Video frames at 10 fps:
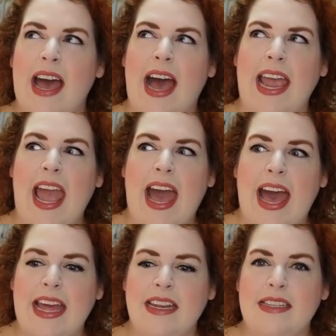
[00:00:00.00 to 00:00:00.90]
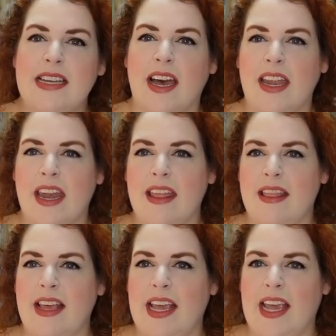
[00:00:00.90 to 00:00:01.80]
I had done
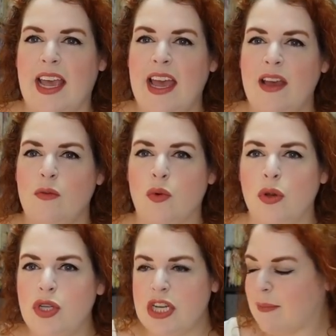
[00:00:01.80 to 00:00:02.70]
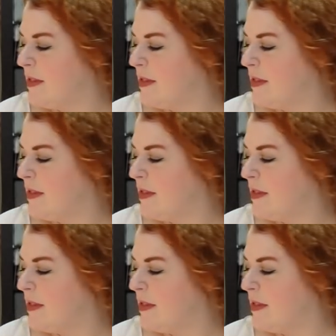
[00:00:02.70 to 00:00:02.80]
the ruched up